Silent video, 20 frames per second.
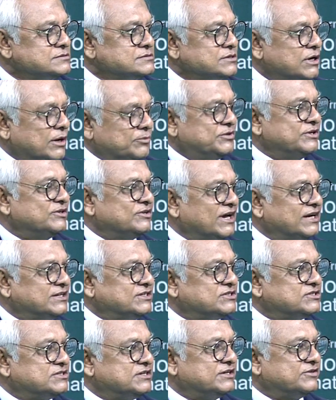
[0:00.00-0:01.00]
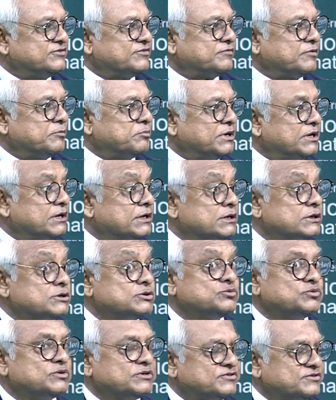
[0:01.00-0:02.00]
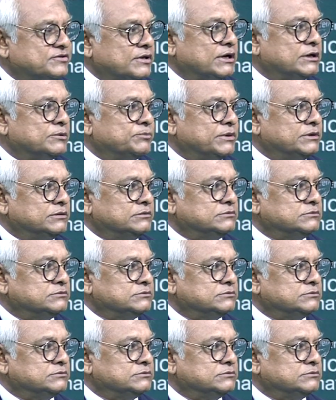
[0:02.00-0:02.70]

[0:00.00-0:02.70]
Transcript: of the United States of America towards Taliban?